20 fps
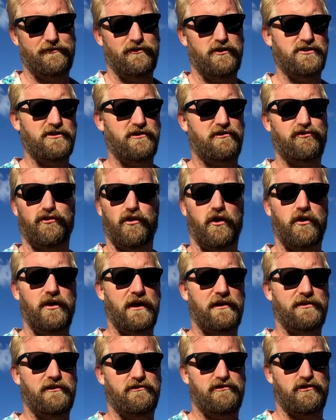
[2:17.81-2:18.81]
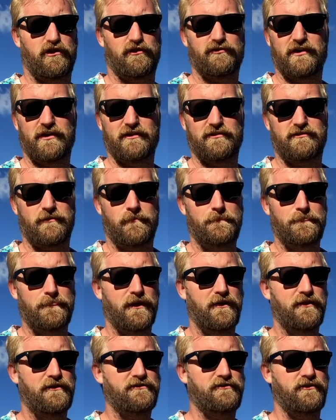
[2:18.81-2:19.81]
If you're just floating at the surface,
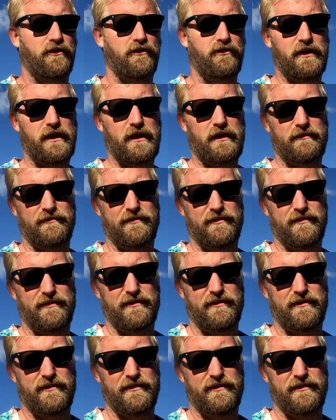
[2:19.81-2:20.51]
slowly,